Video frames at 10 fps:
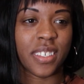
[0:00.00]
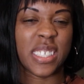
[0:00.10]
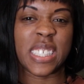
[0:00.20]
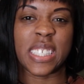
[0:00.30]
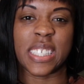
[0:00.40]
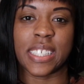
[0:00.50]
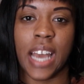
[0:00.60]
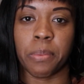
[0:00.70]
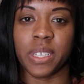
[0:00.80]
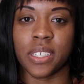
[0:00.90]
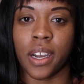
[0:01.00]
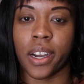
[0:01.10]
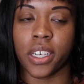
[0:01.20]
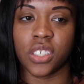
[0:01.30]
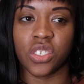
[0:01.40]

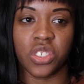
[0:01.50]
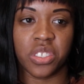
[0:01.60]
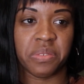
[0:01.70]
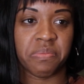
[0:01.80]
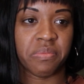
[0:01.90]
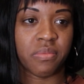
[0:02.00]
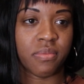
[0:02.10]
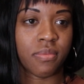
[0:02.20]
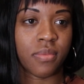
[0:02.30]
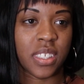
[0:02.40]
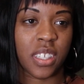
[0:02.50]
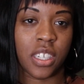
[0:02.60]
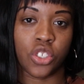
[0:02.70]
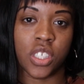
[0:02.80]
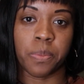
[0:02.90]
Sabotage. It's
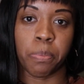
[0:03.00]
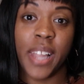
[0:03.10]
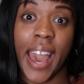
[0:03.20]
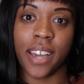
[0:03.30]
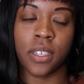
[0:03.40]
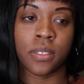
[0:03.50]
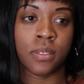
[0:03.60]
because she's black.